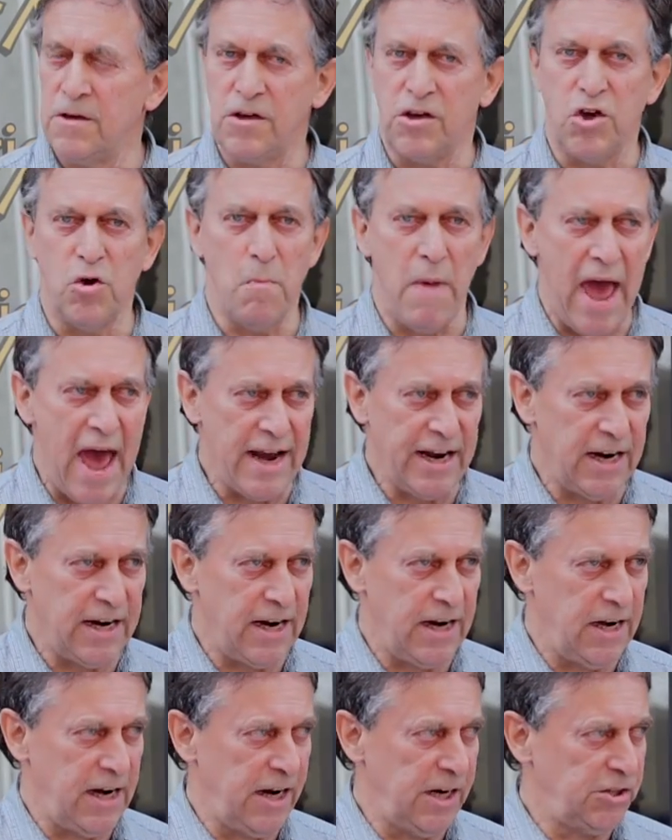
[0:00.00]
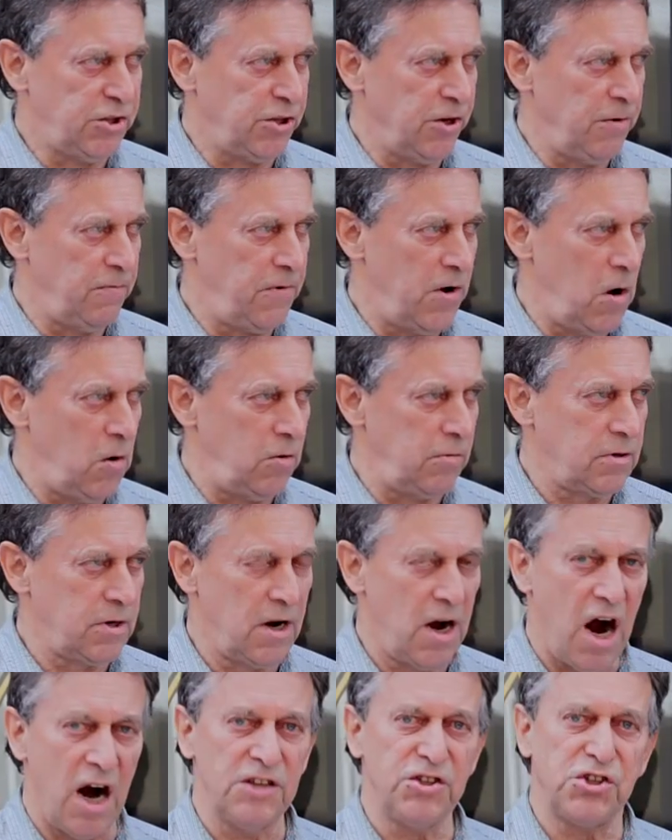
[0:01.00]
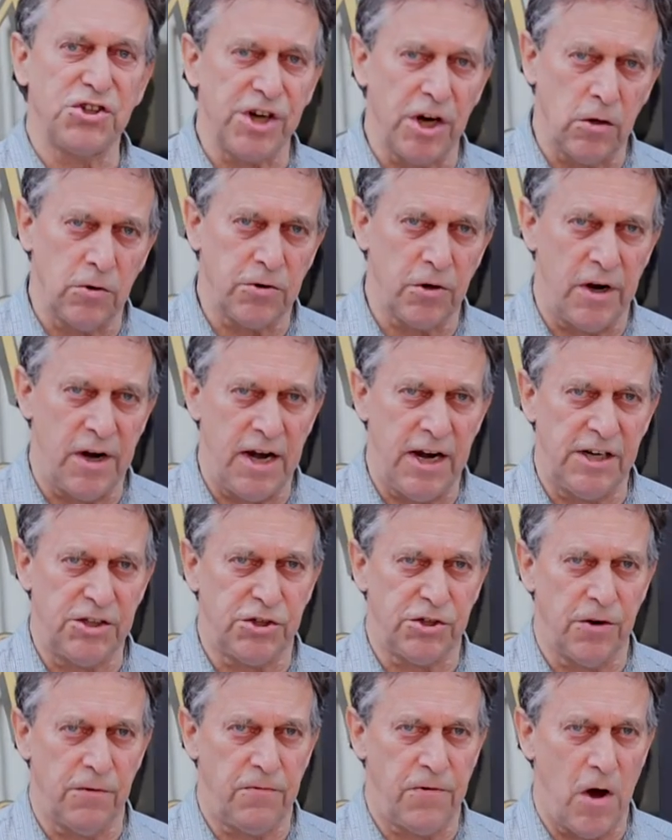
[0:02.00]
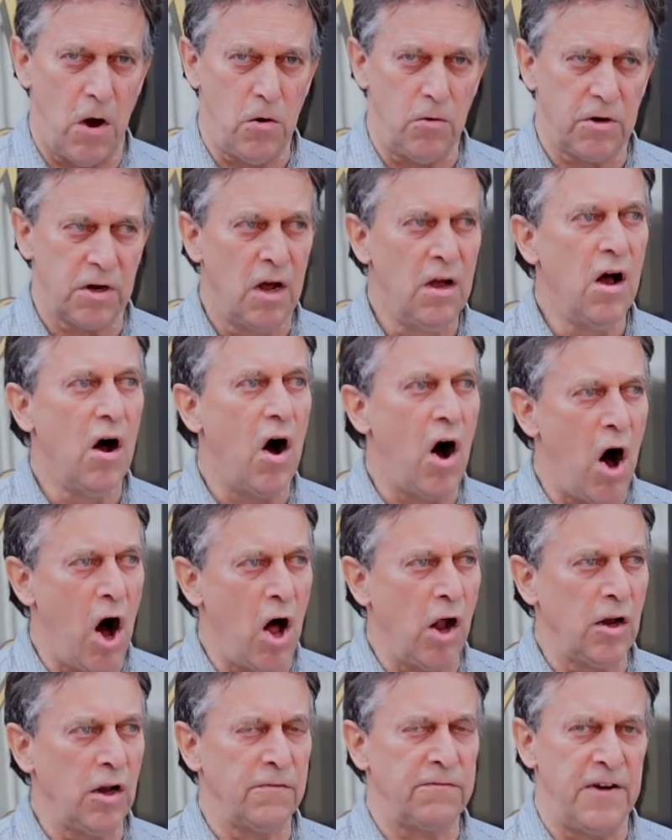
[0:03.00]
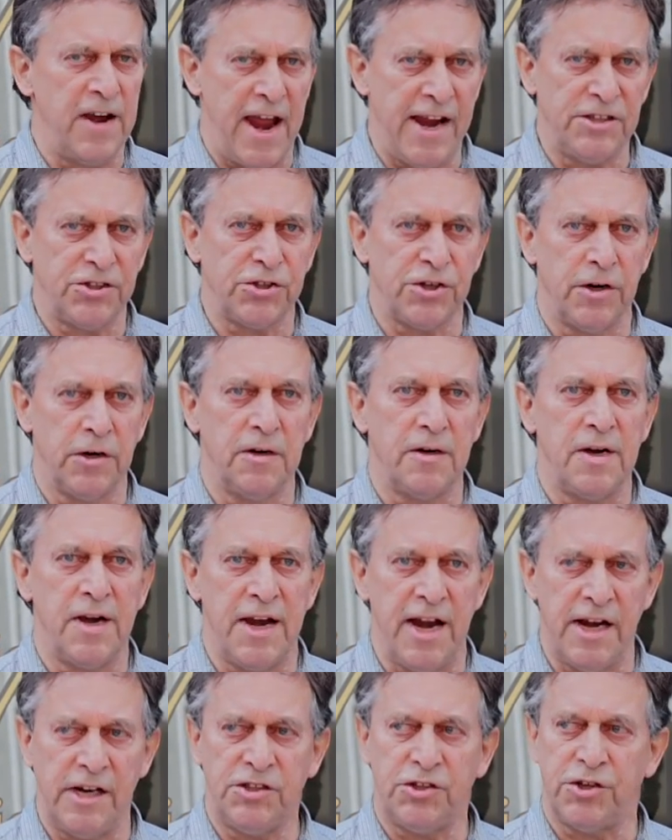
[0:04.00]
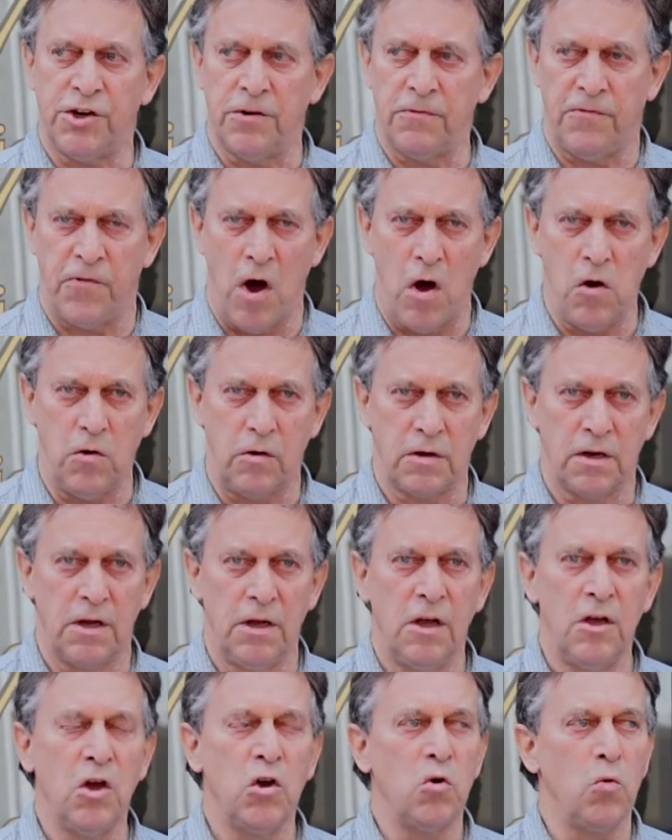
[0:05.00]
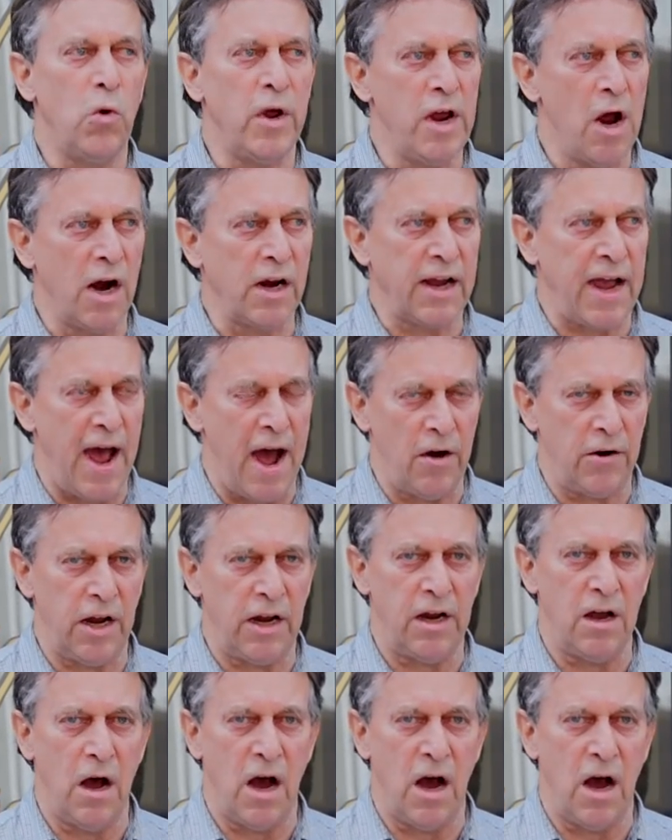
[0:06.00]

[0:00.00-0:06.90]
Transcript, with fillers: Humanity needs your vote. Our children need your vote. All of nature needs your vote. We are counting